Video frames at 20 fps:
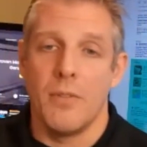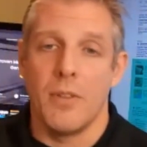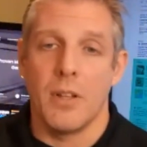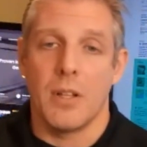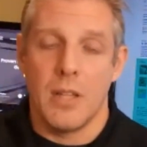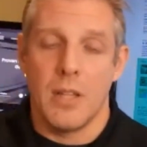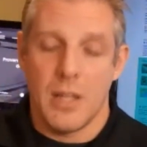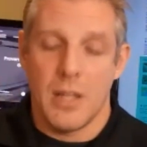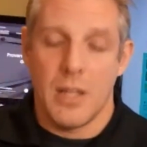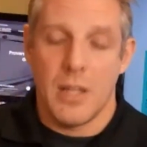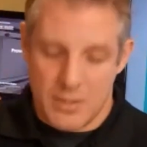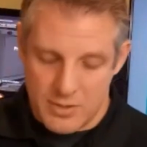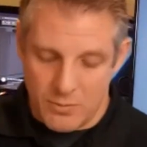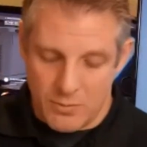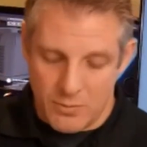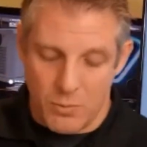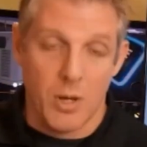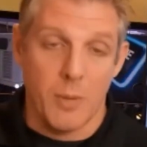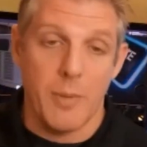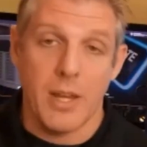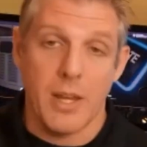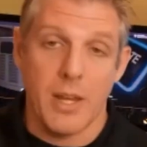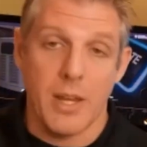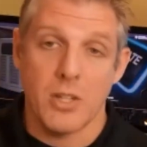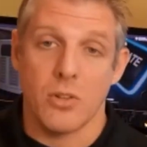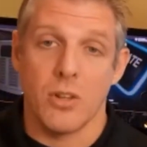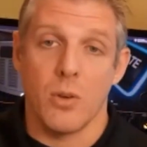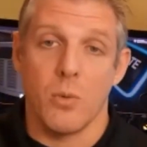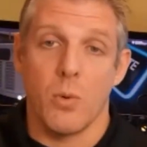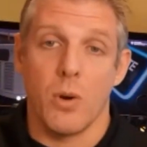of the clicks. We want to make
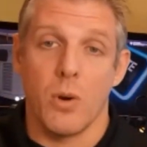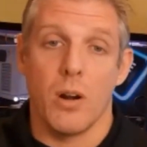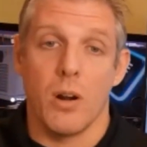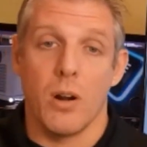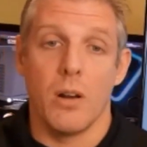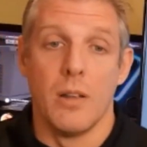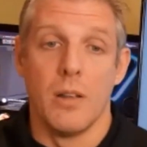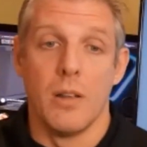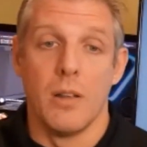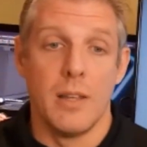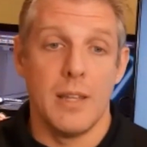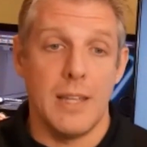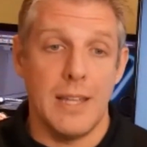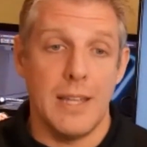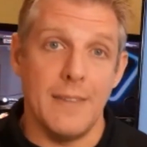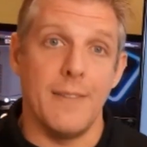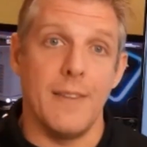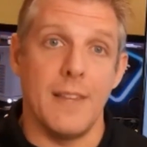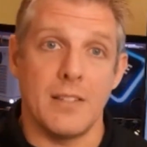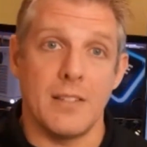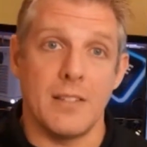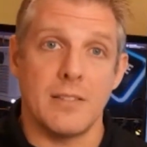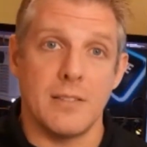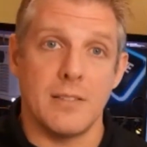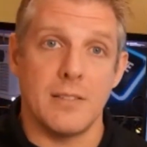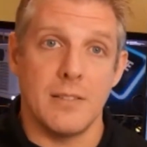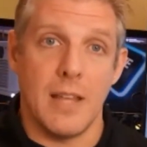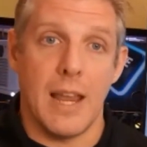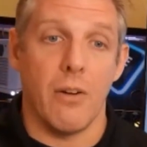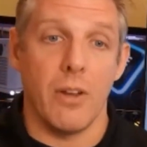sure that we're in
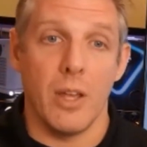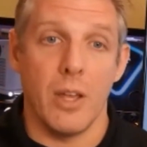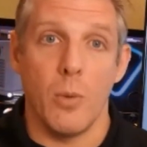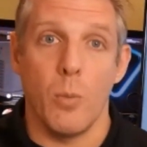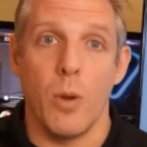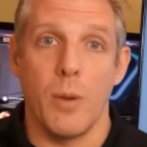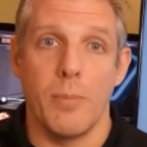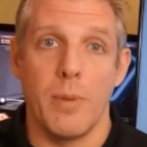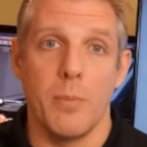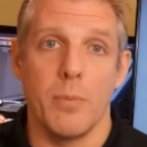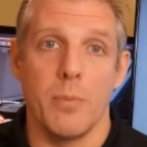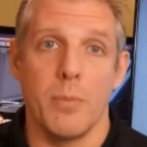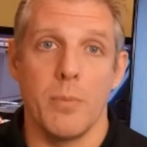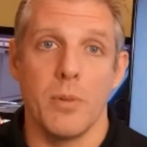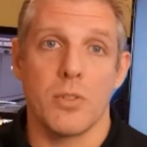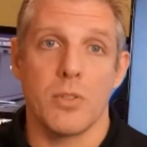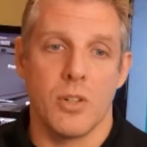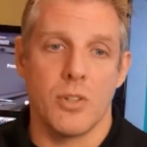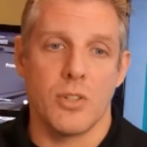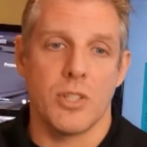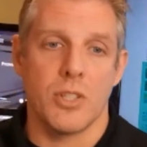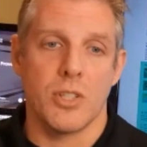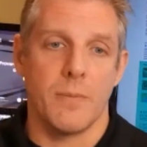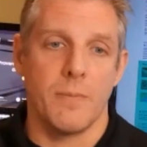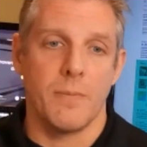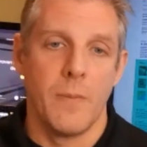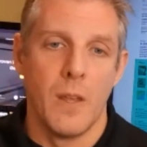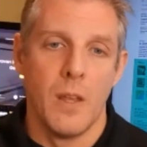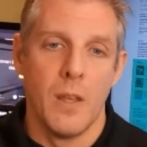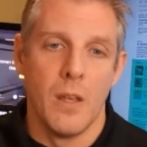this area when people are
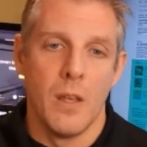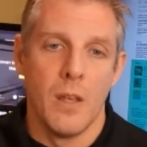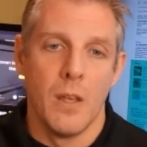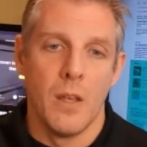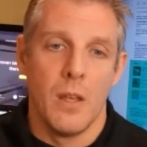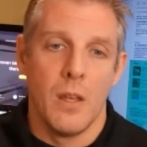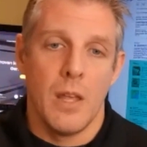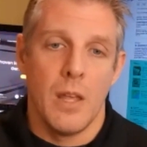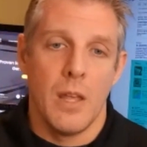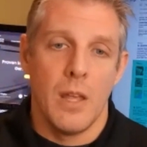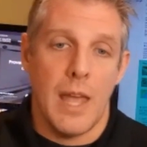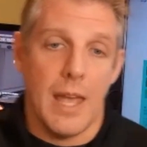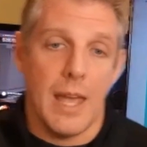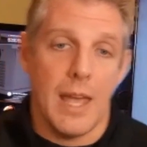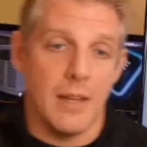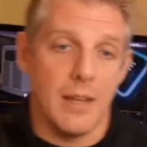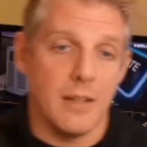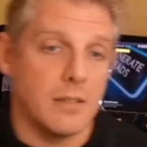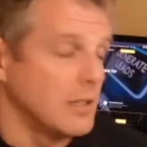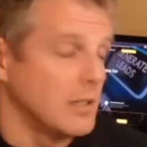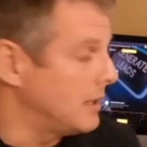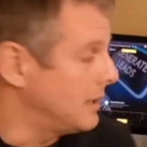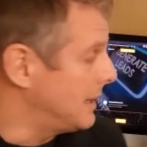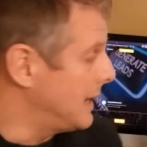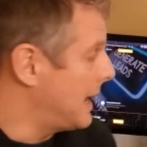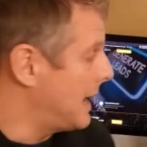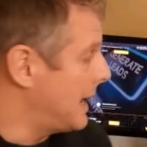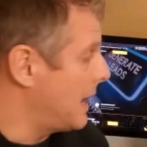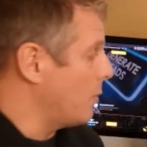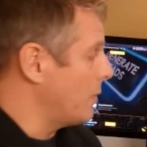searching. And
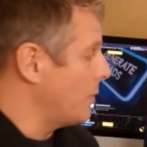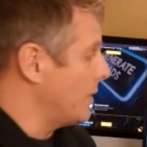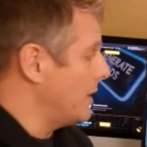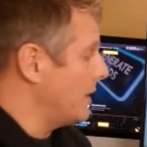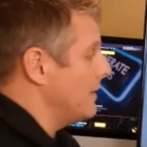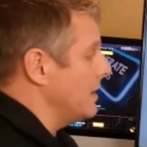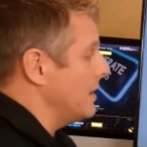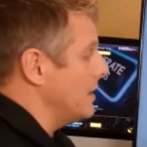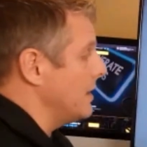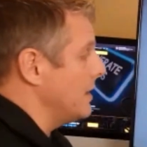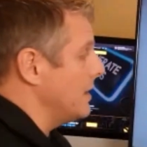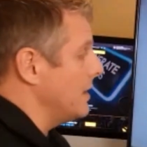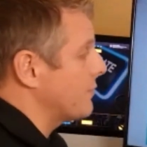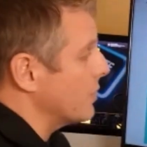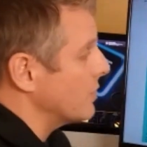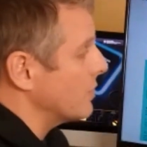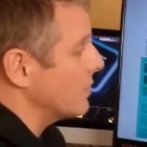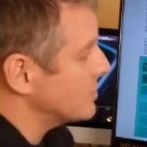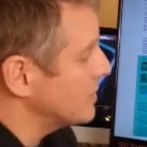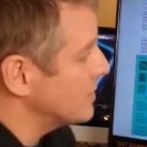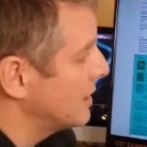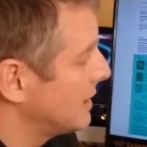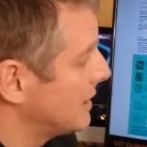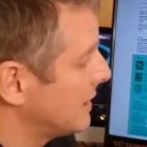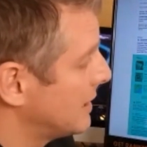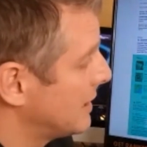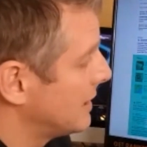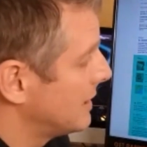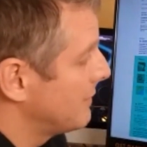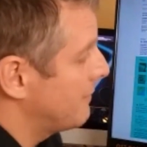now within these first
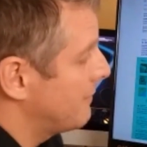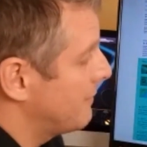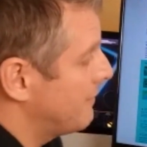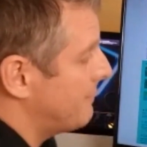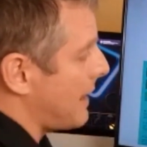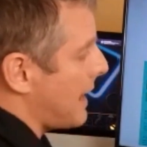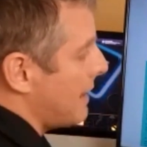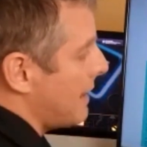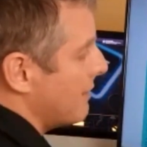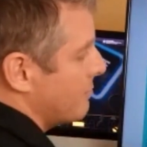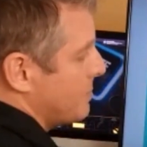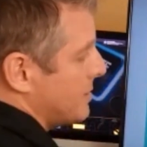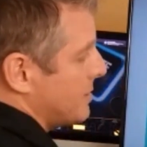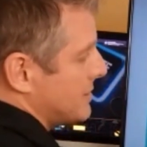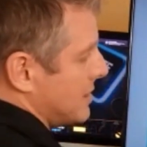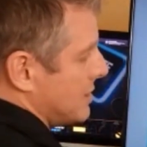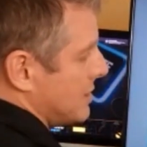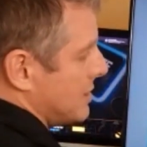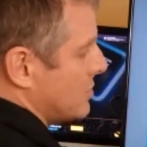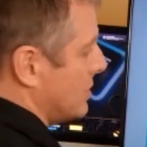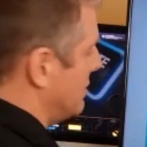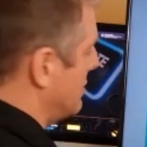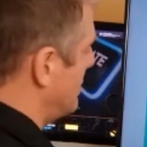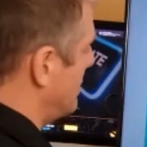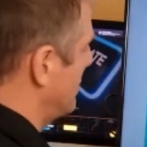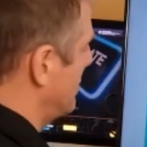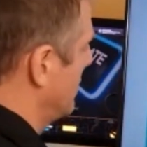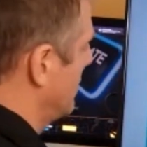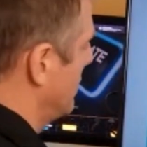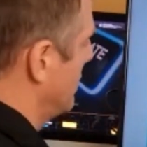5
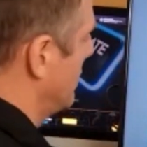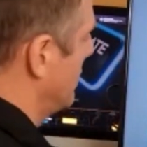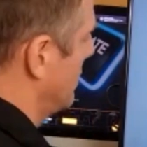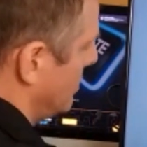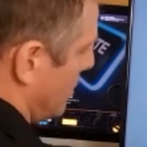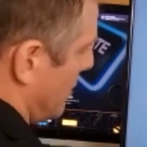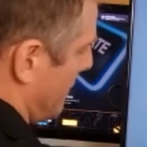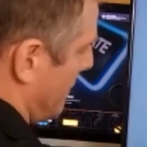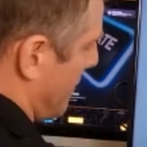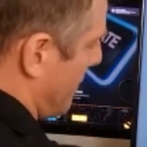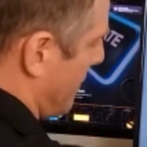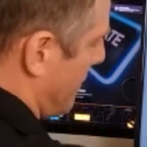positions, so the